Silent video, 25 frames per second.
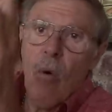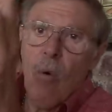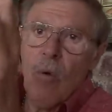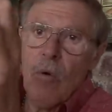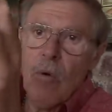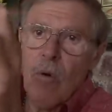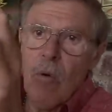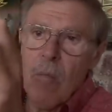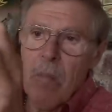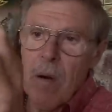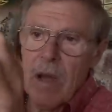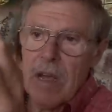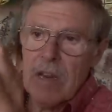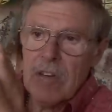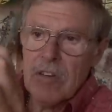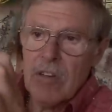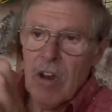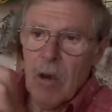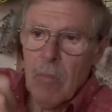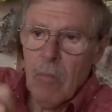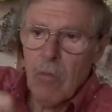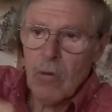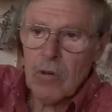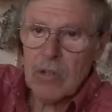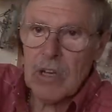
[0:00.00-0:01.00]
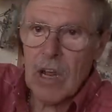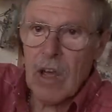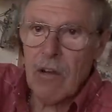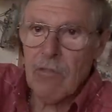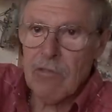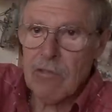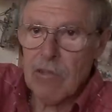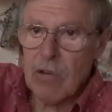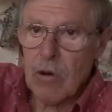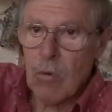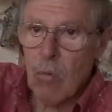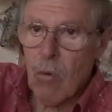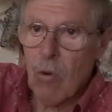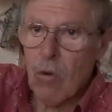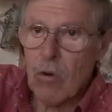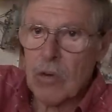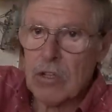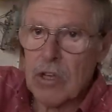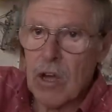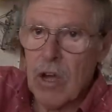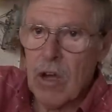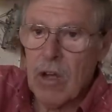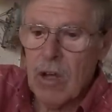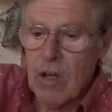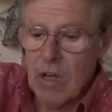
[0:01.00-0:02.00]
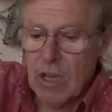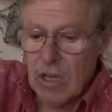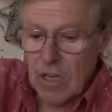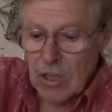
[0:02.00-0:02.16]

all your bait tumbles down through the water,